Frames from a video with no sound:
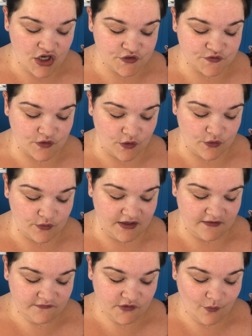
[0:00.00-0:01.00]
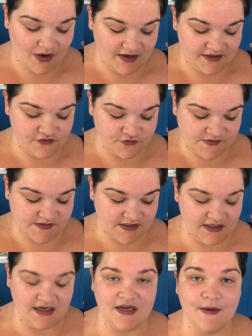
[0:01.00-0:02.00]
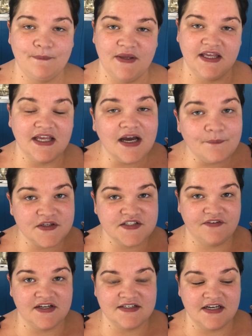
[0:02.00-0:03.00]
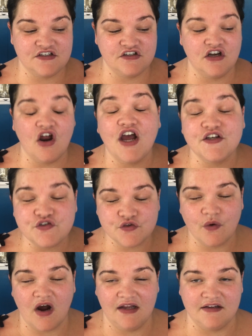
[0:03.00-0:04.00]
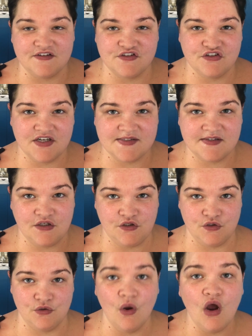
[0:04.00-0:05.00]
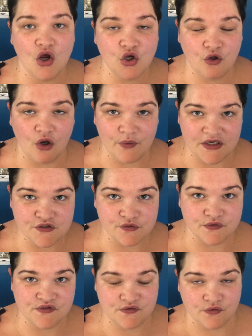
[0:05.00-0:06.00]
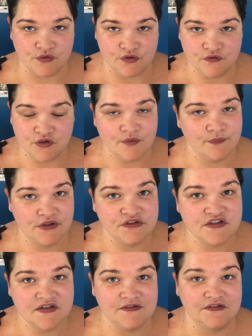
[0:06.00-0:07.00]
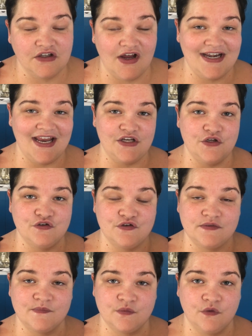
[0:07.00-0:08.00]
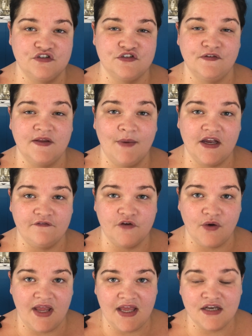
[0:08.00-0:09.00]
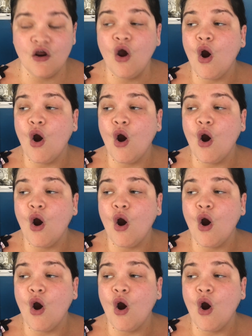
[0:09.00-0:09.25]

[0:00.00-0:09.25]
So if you are interested in picking up this foundation, I do highly suggest that you go into a store, you don't purchase it online, and you do some swatches on the back of your hand.